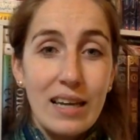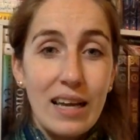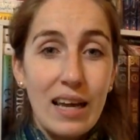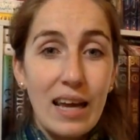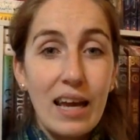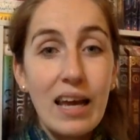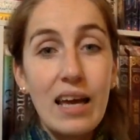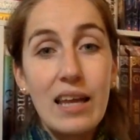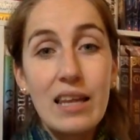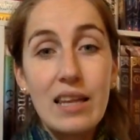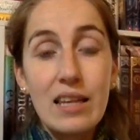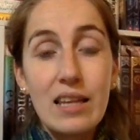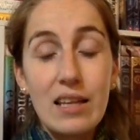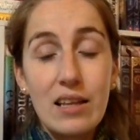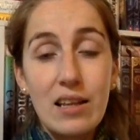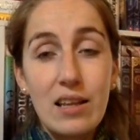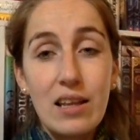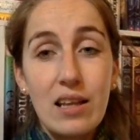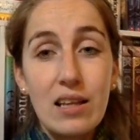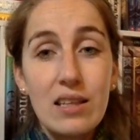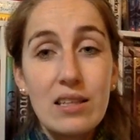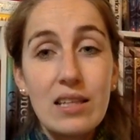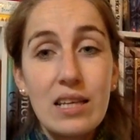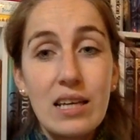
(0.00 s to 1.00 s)
And the
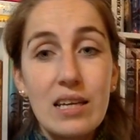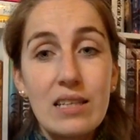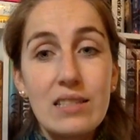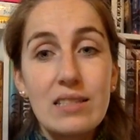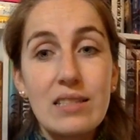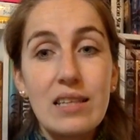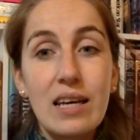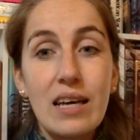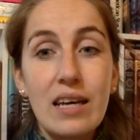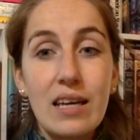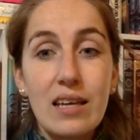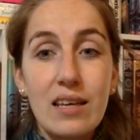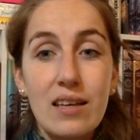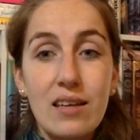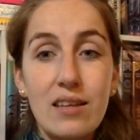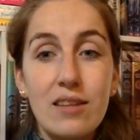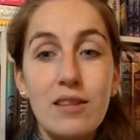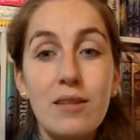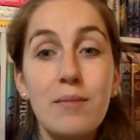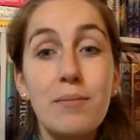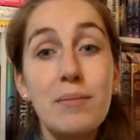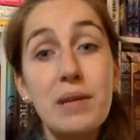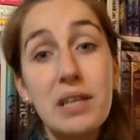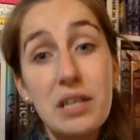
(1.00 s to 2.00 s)
elite is, like,
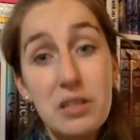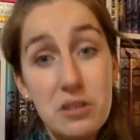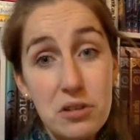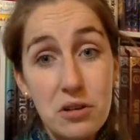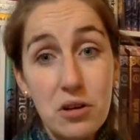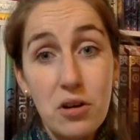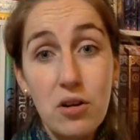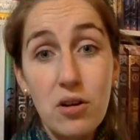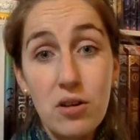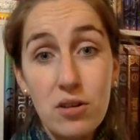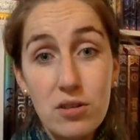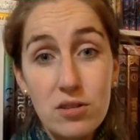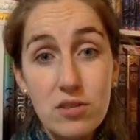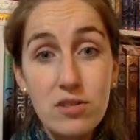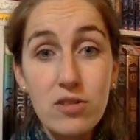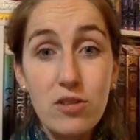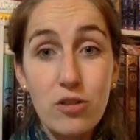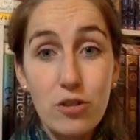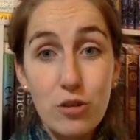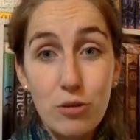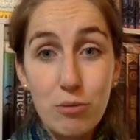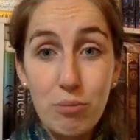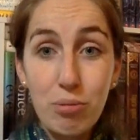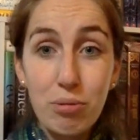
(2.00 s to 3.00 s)
the mean girls
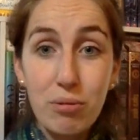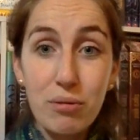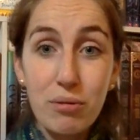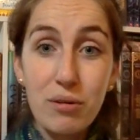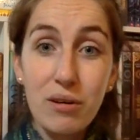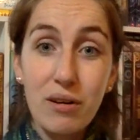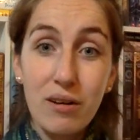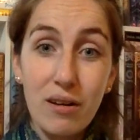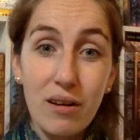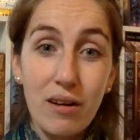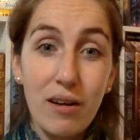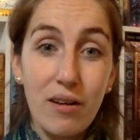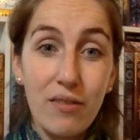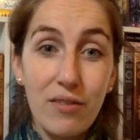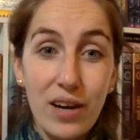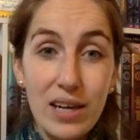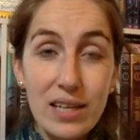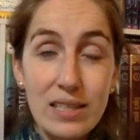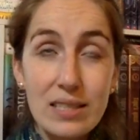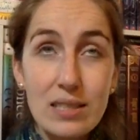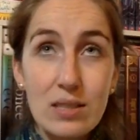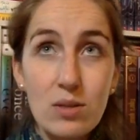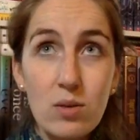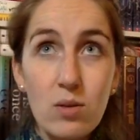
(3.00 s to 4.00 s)
group of
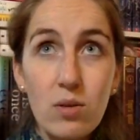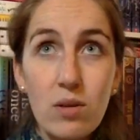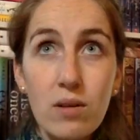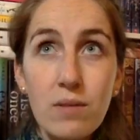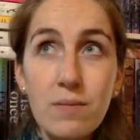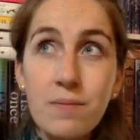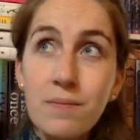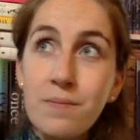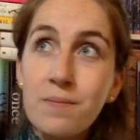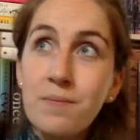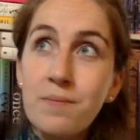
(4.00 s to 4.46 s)
high school.